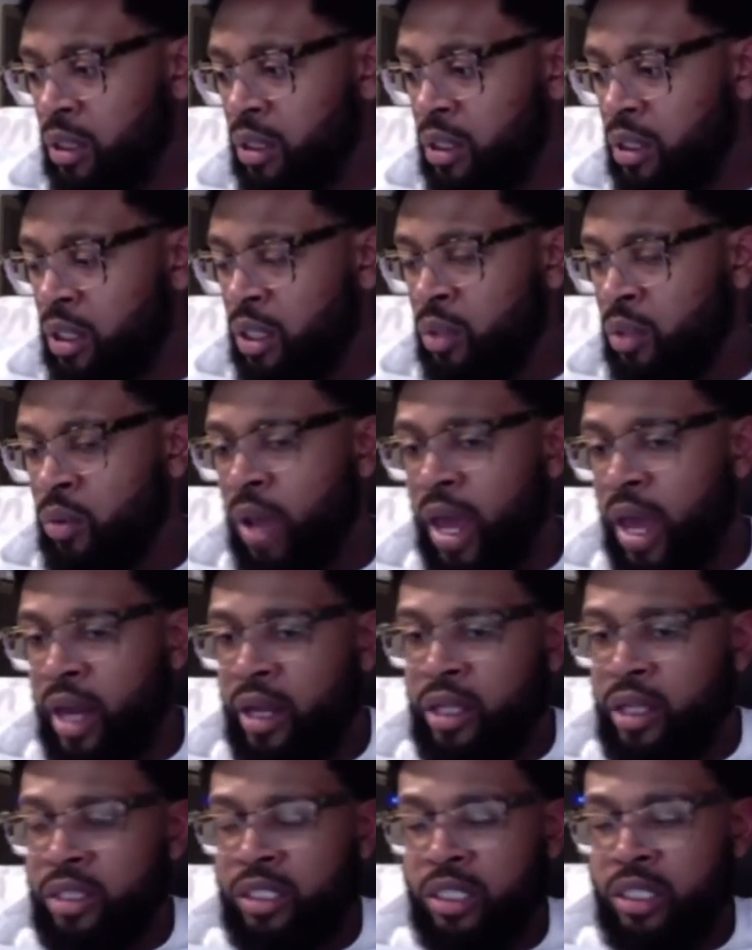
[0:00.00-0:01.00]
we had an
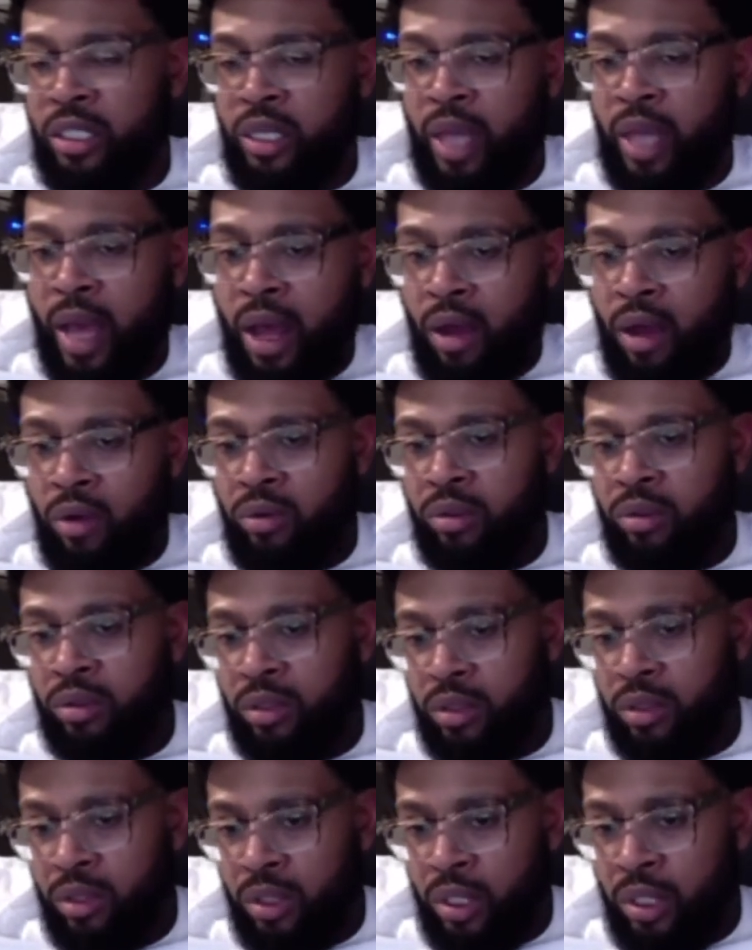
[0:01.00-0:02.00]
incident out
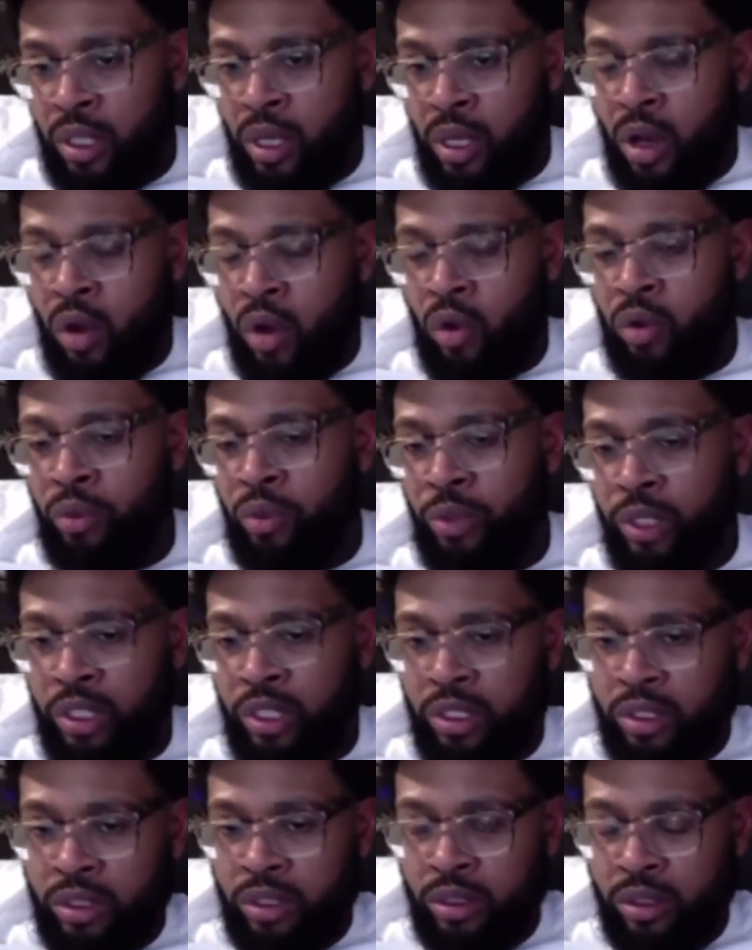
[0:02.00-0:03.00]
in
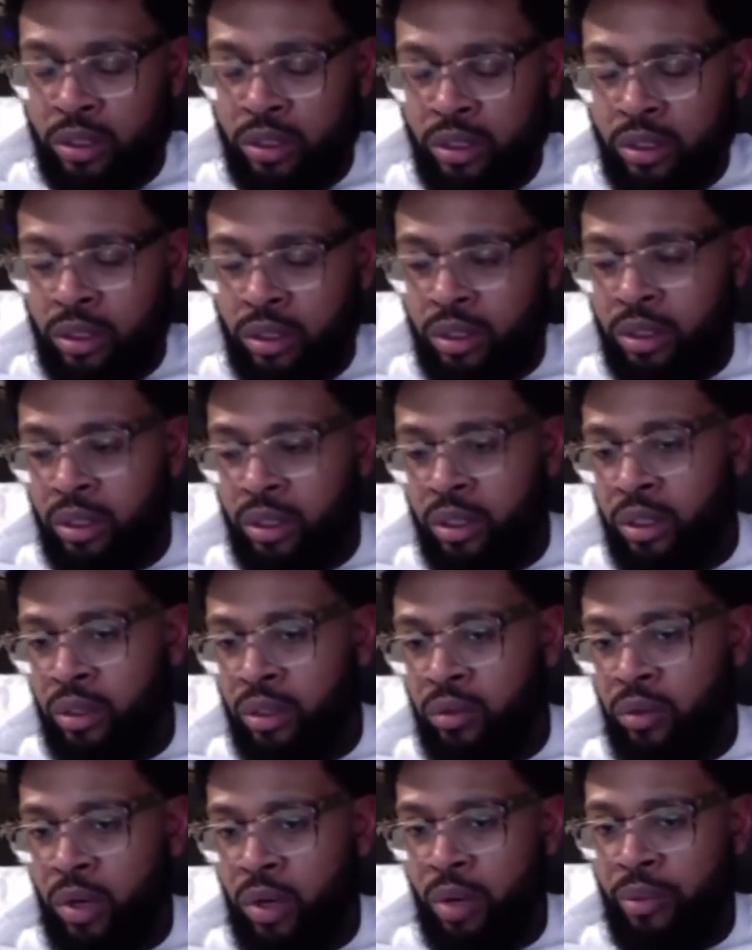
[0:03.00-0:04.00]
Okemos
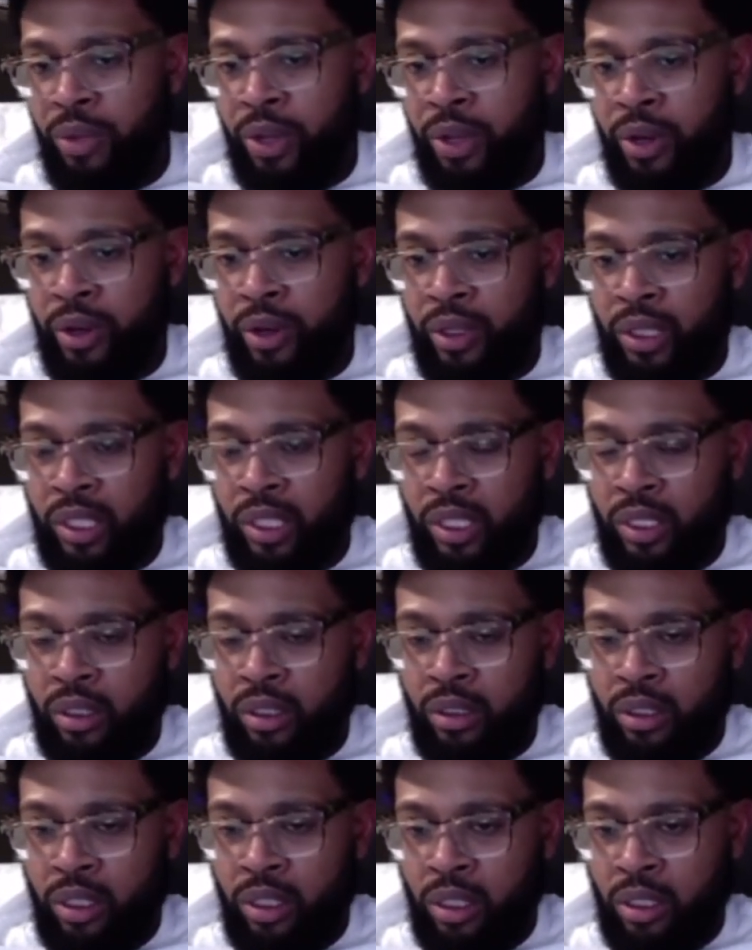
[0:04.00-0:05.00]
where apparently
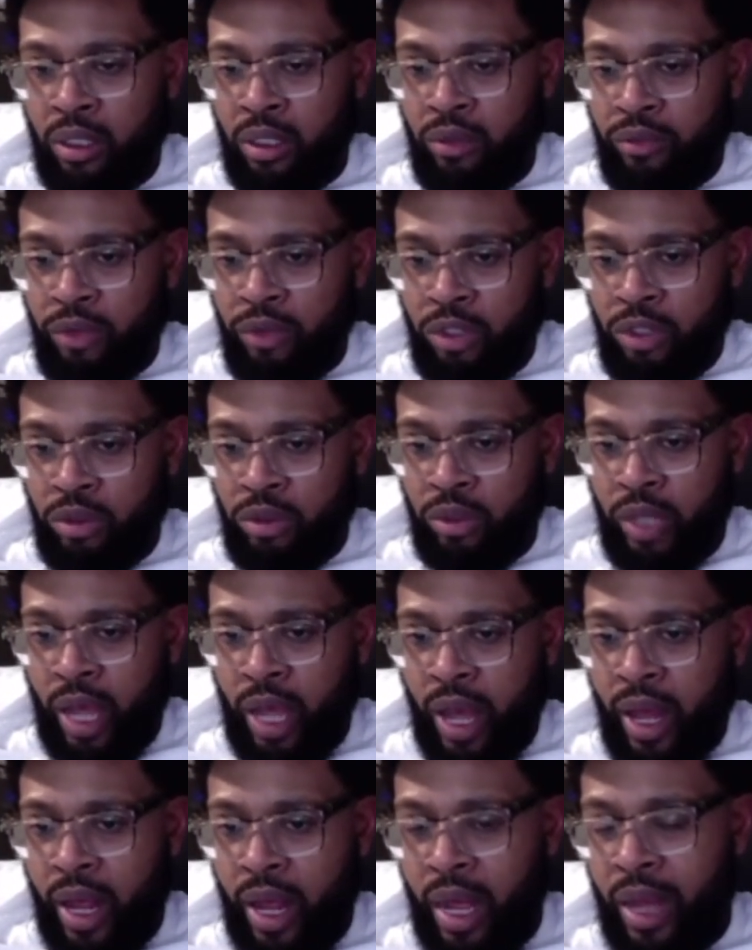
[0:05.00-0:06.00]
an individual
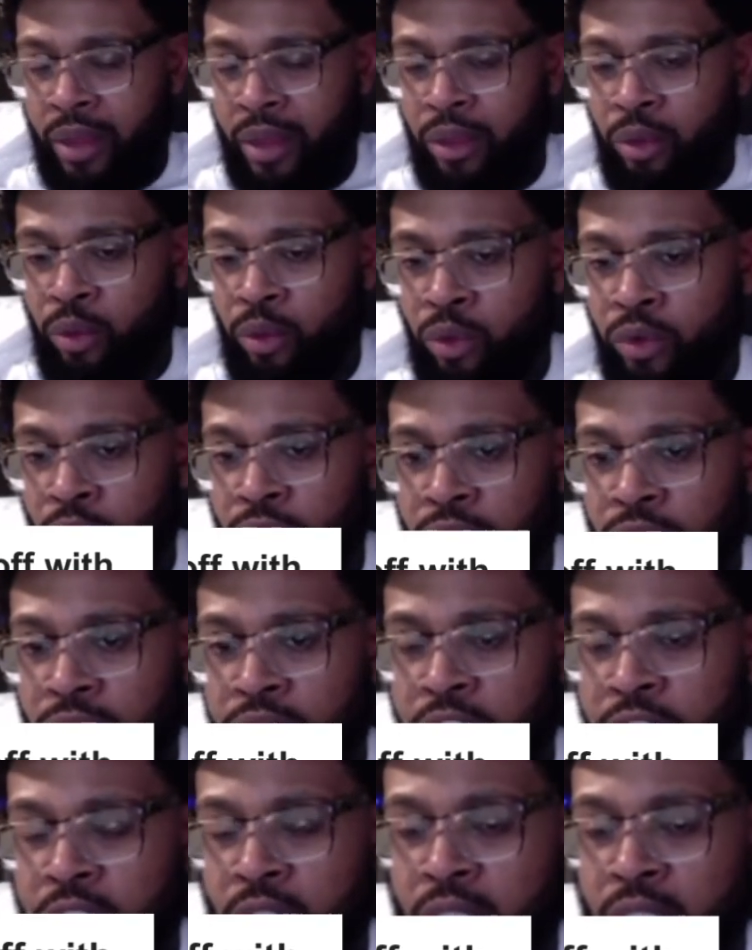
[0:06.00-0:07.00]
got on the roof of
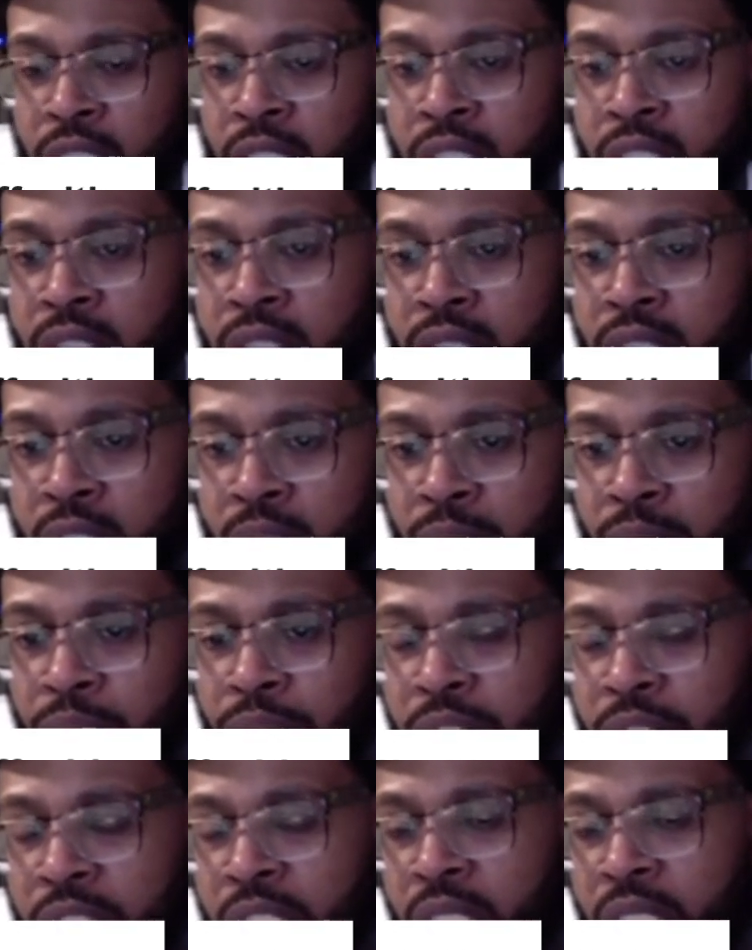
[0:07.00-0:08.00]
Chili's and
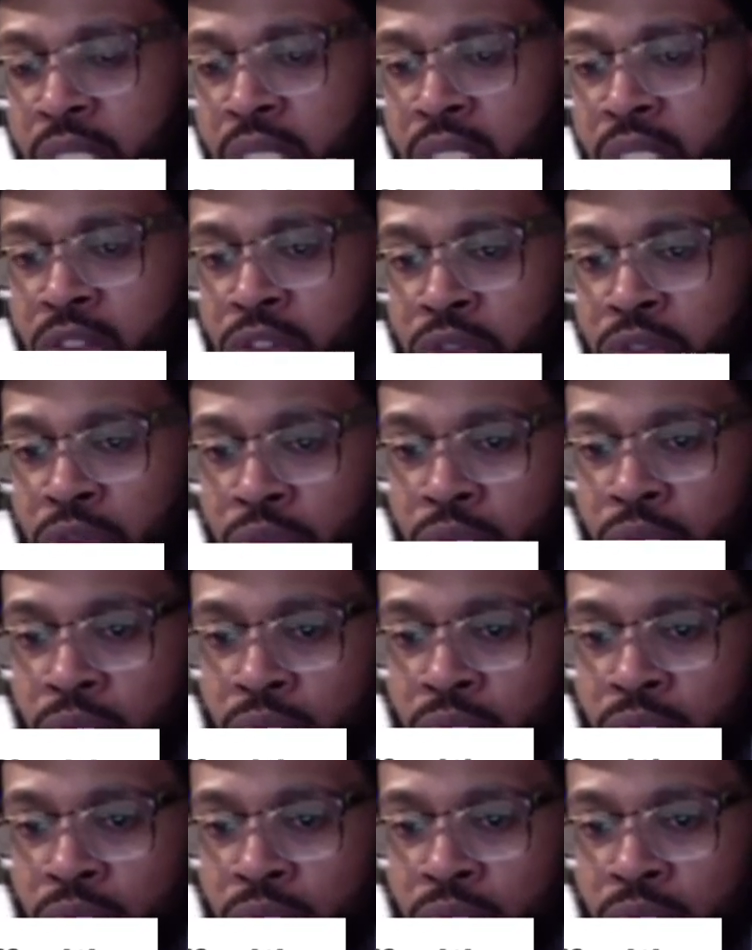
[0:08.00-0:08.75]
proceeded to